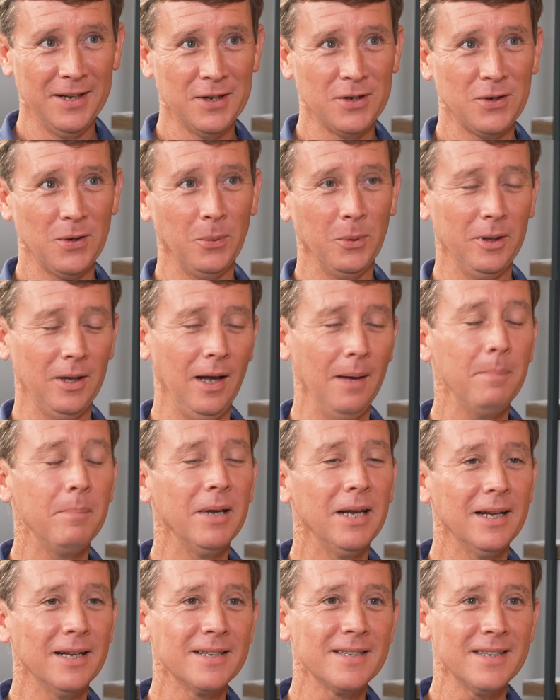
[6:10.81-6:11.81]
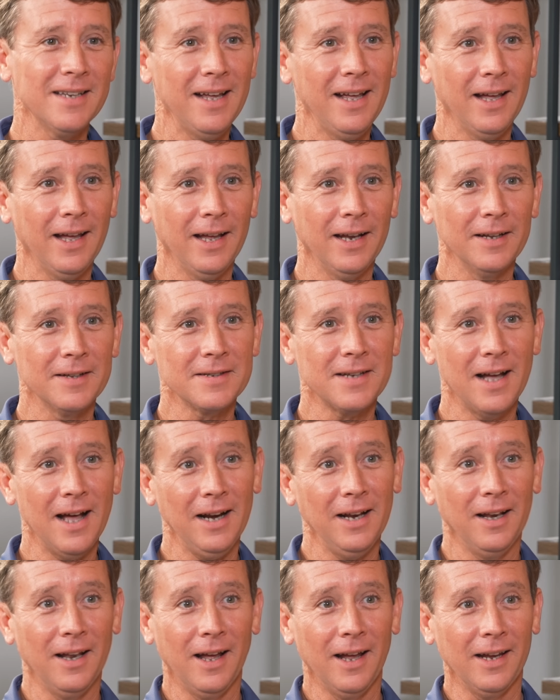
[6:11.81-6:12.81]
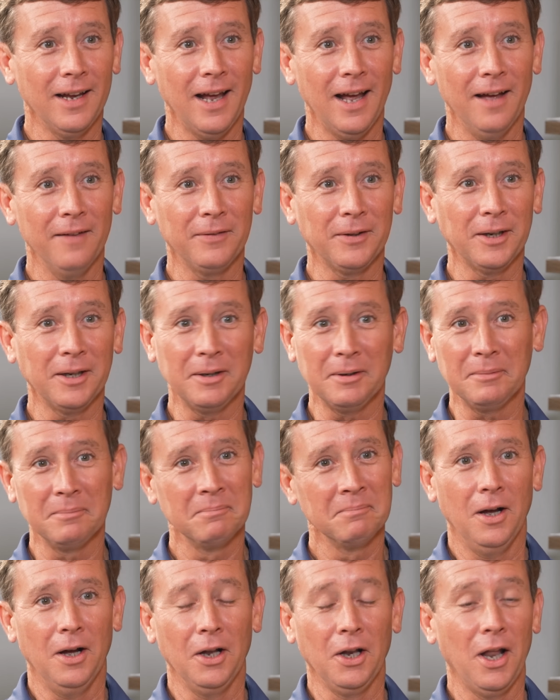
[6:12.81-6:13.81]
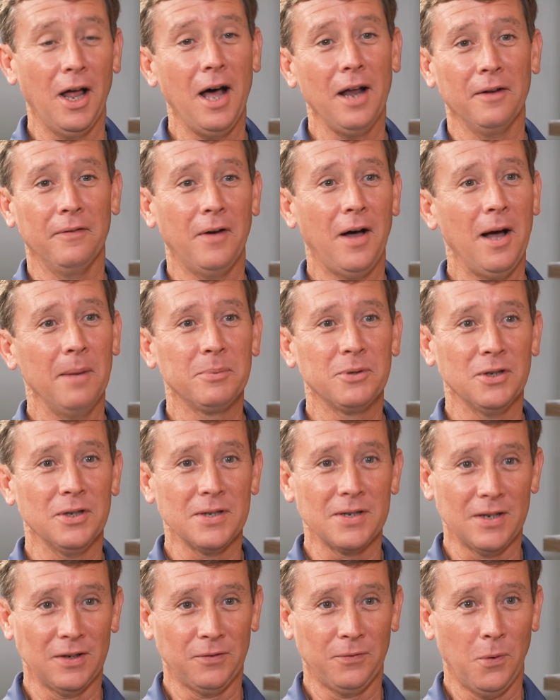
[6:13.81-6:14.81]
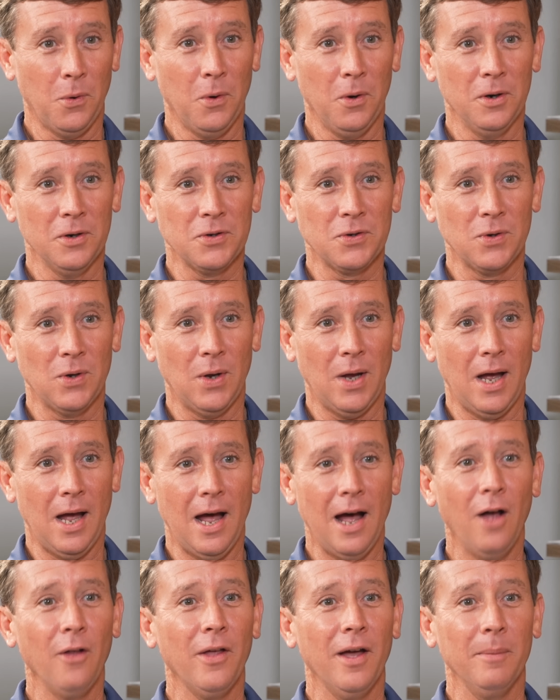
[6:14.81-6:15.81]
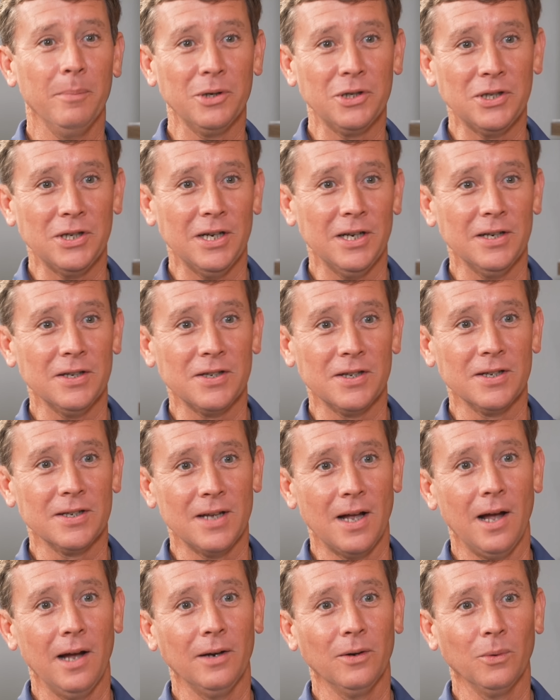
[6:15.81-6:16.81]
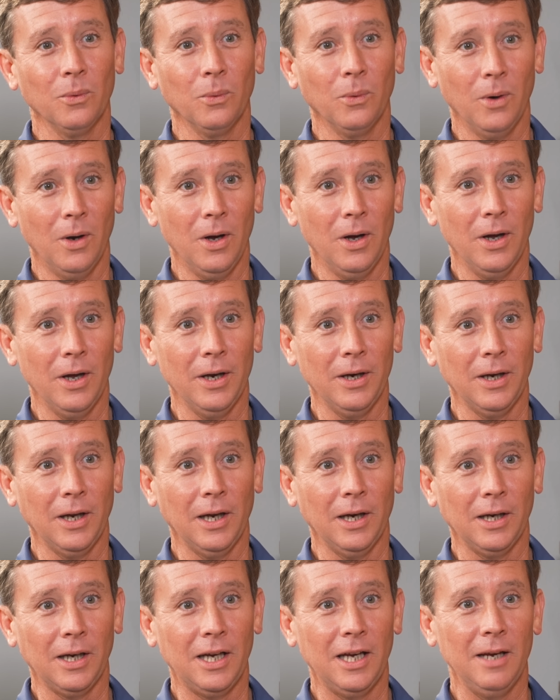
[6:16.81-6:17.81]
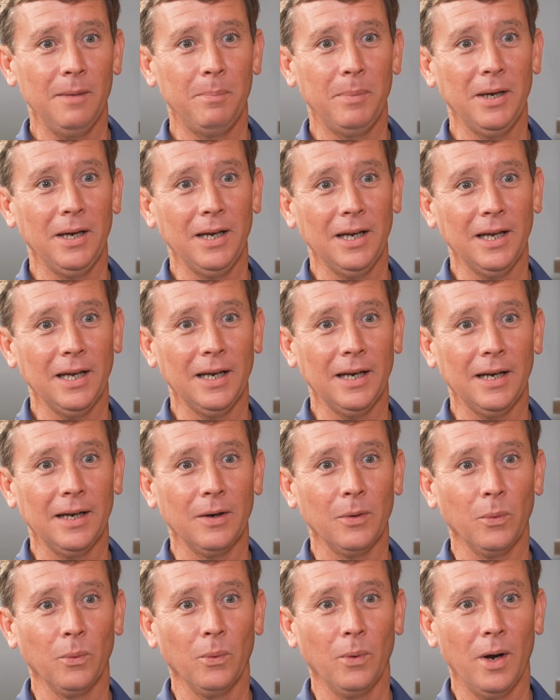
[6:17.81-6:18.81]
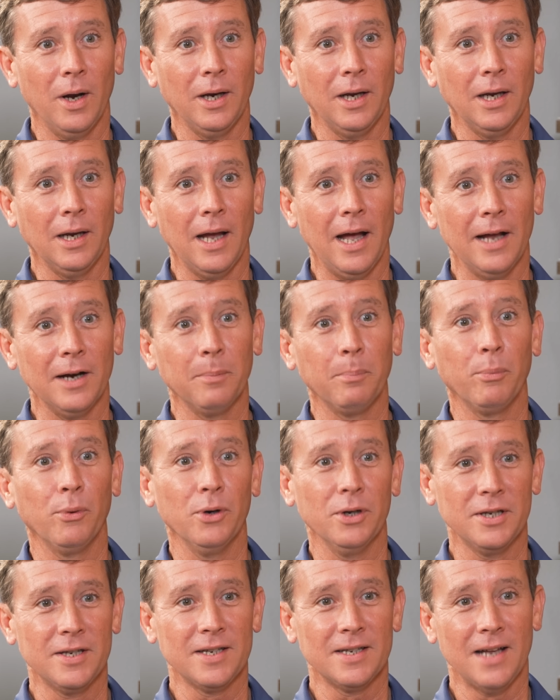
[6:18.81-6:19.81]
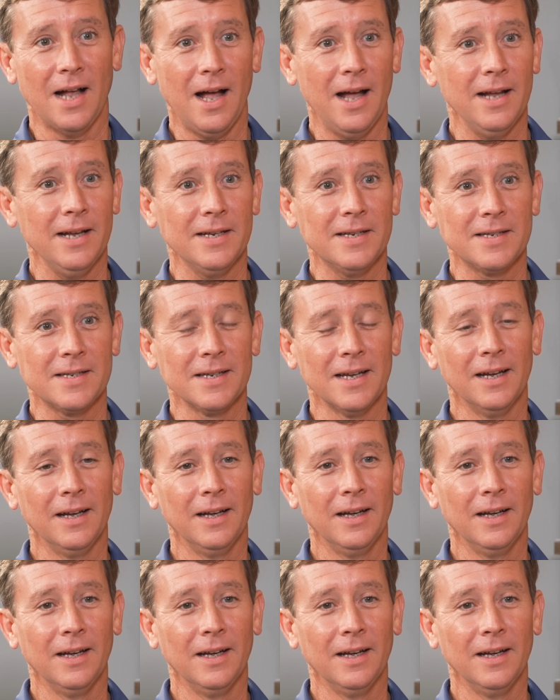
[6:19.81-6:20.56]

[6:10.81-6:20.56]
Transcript: So with that being said, it's kind of like having a lot of options as far as how that machine's designed to run and keeping it running at a precise